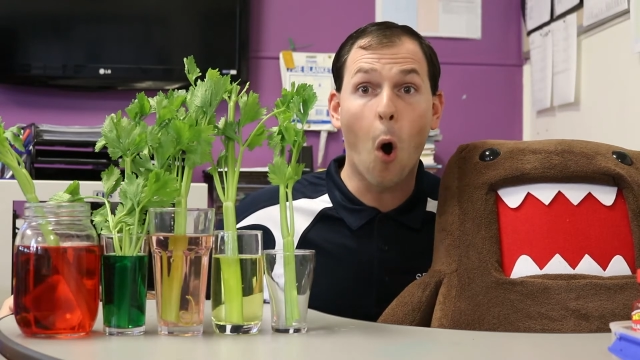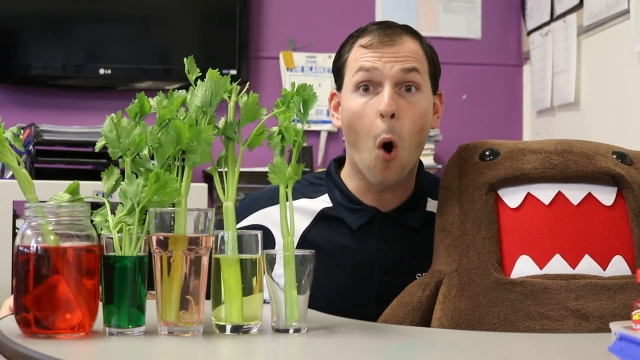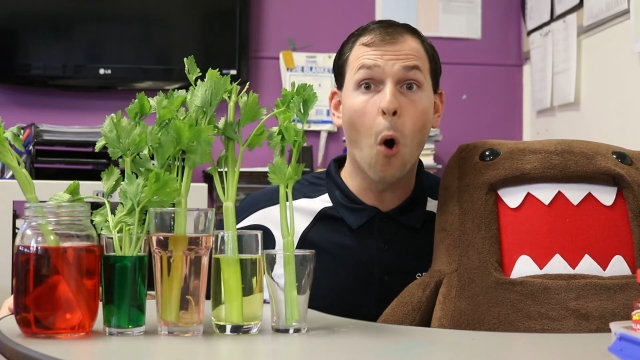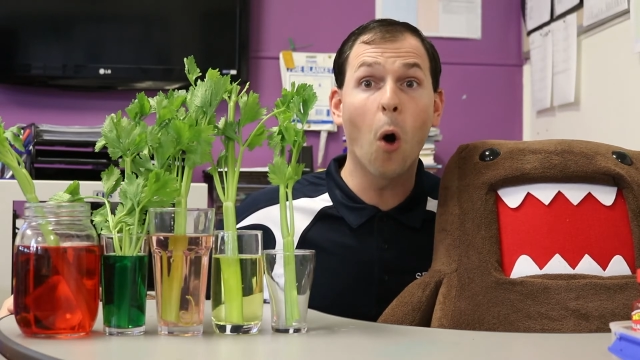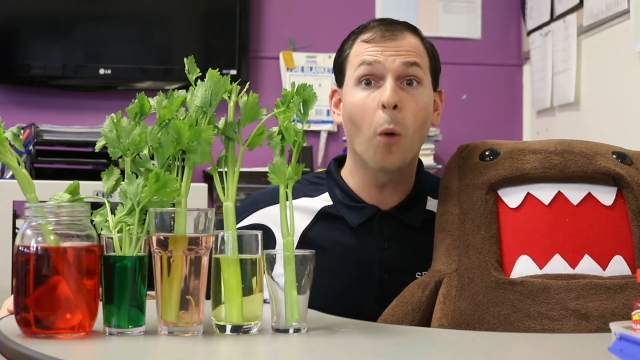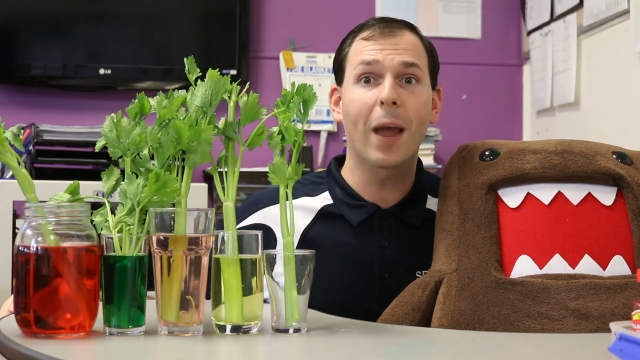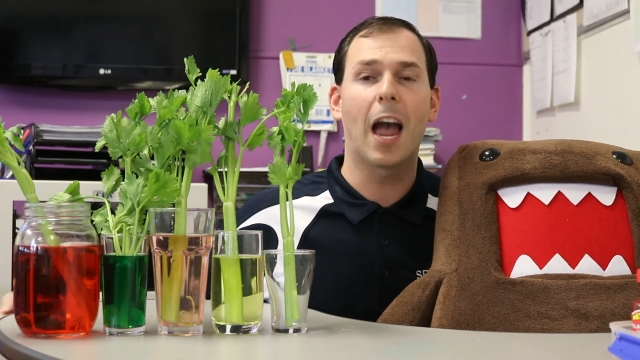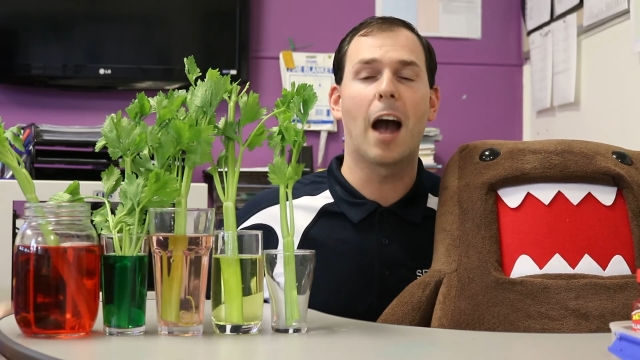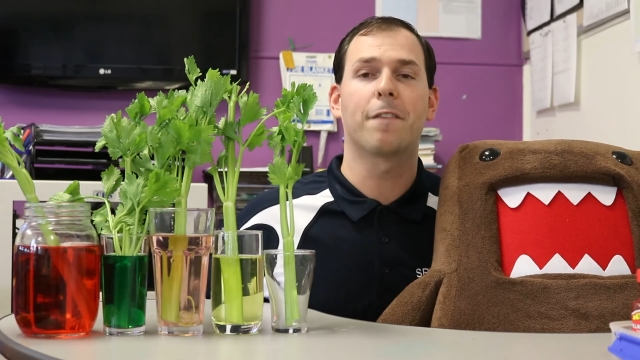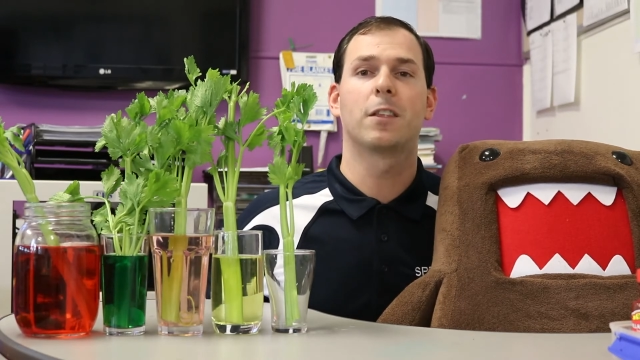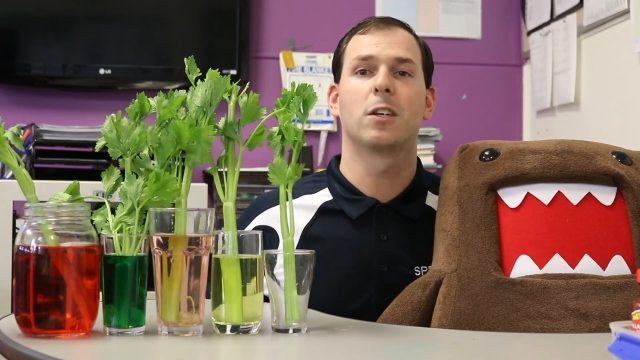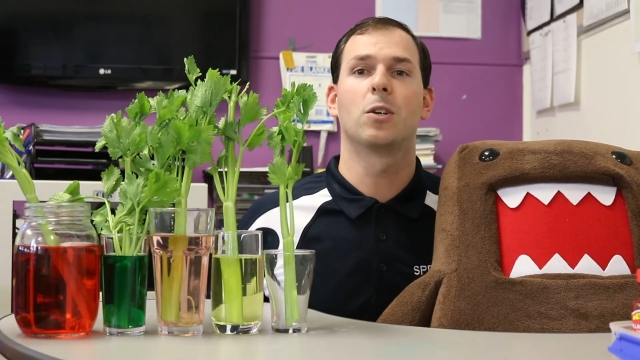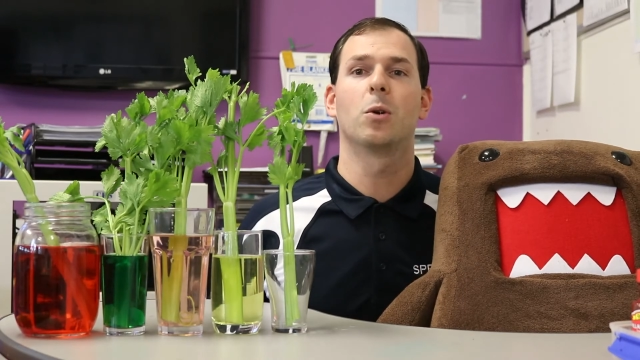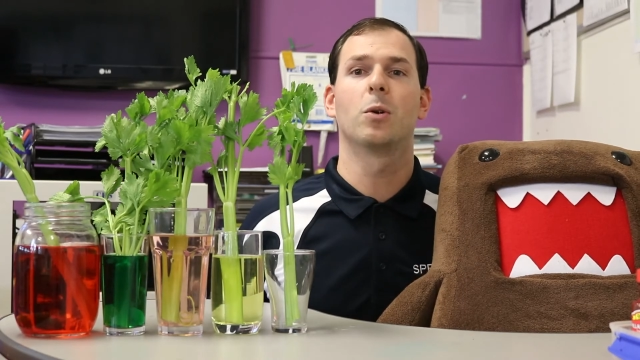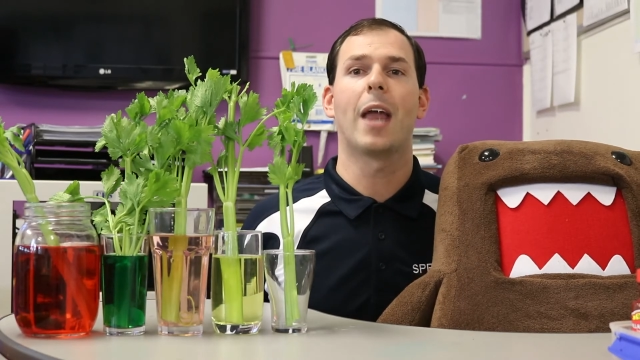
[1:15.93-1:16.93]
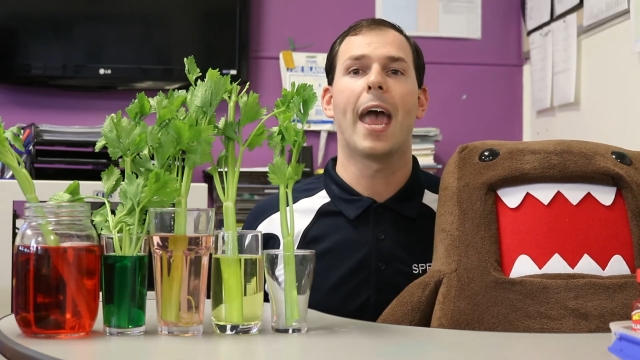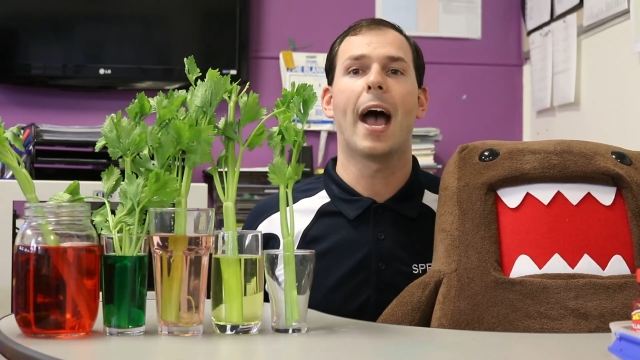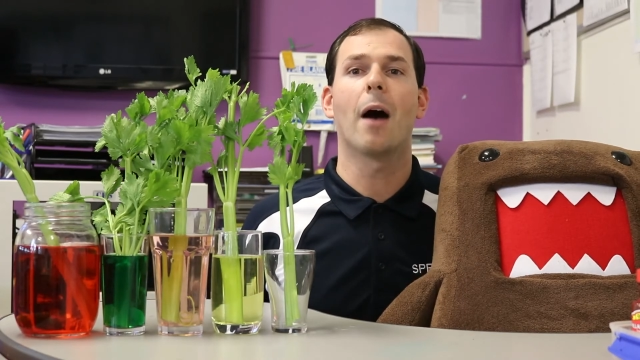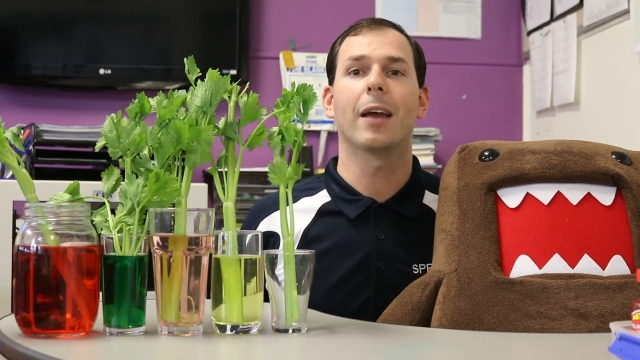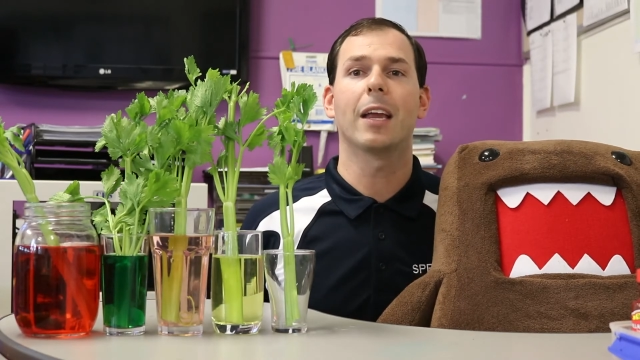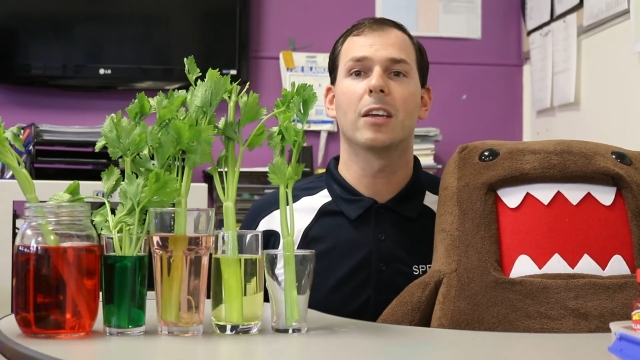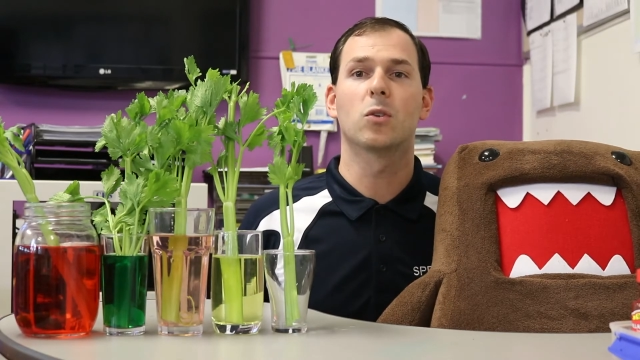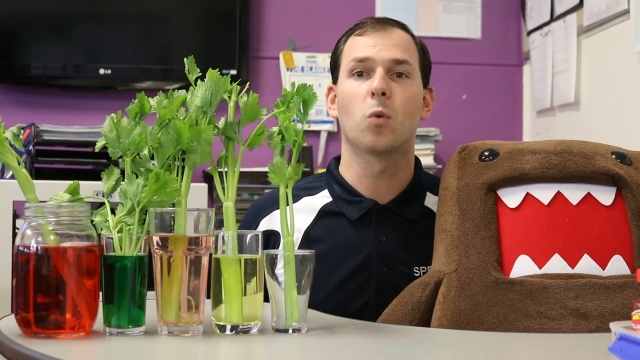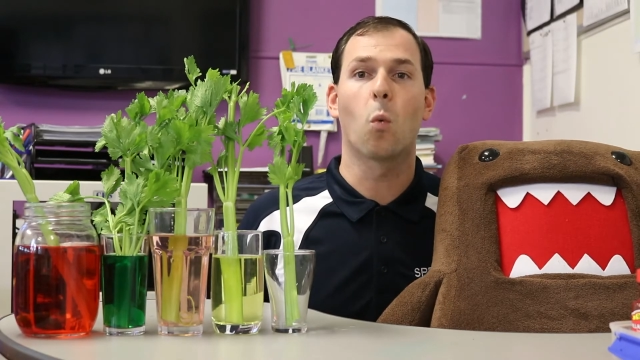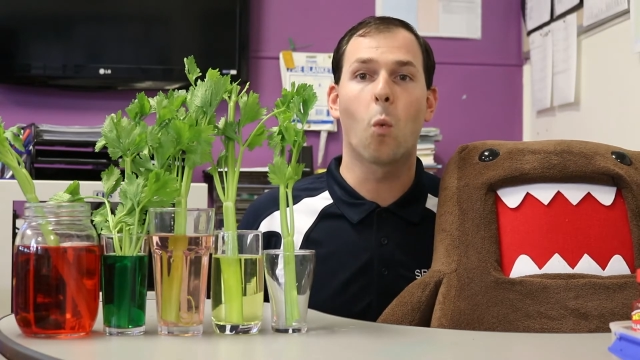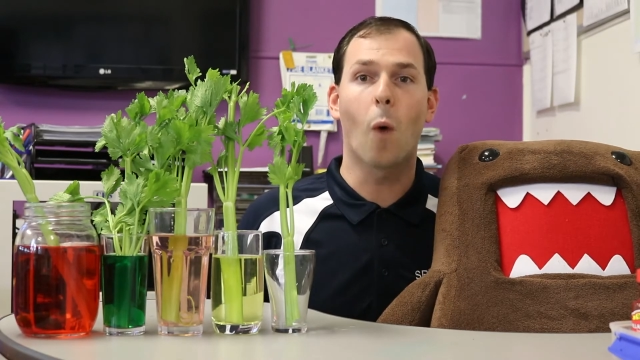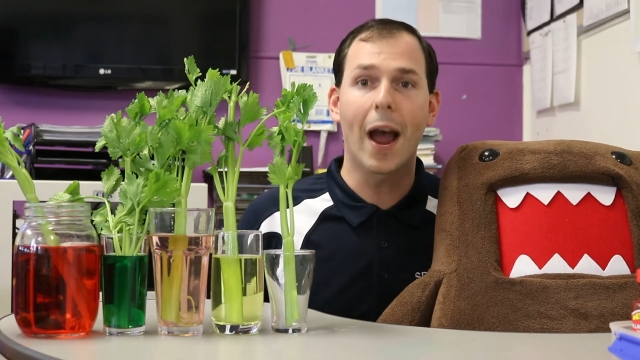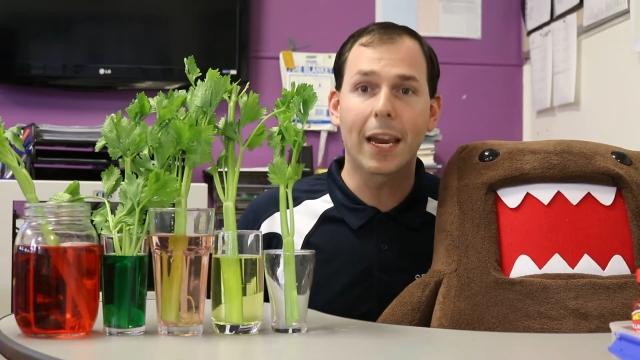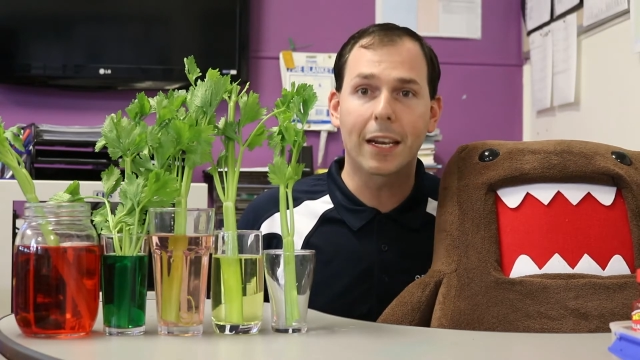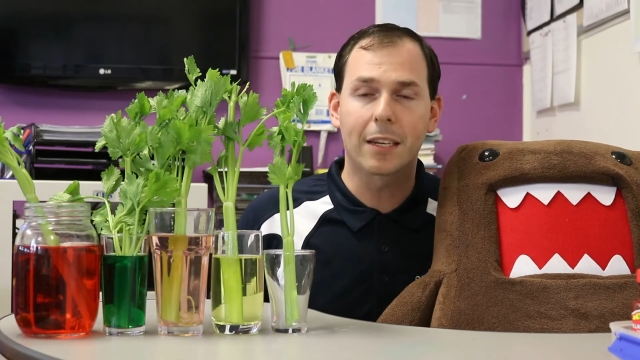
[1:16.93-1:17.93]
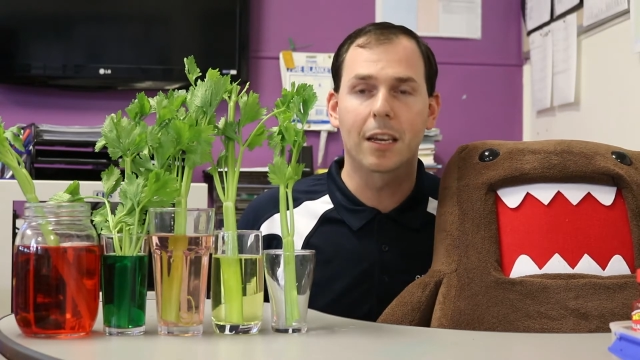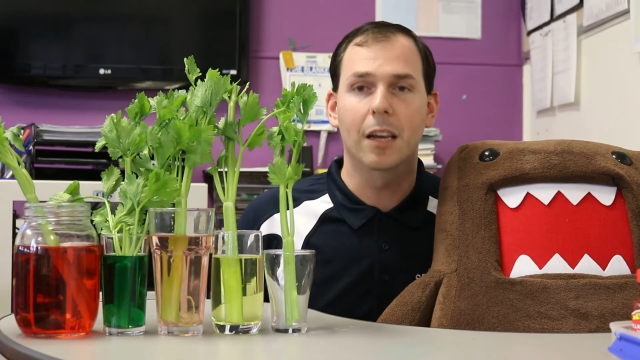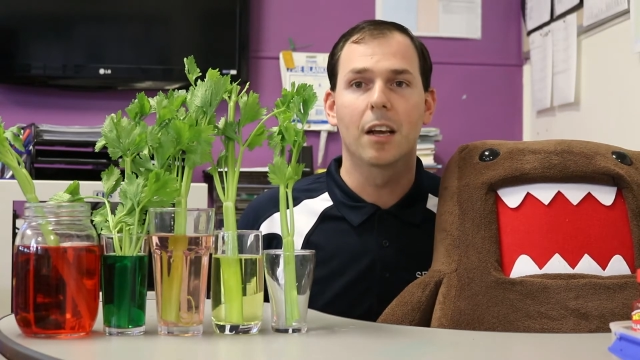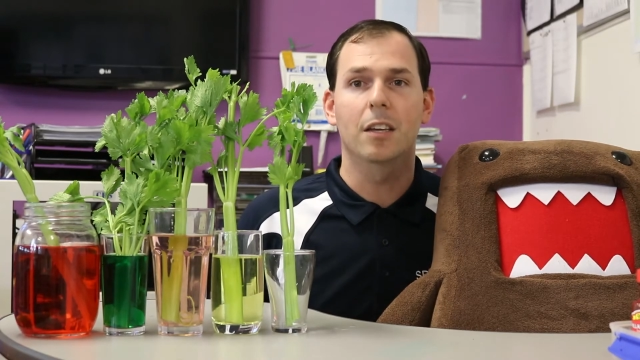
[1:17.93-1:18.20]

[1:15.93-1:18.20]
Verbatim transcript: All we have to do now is wait.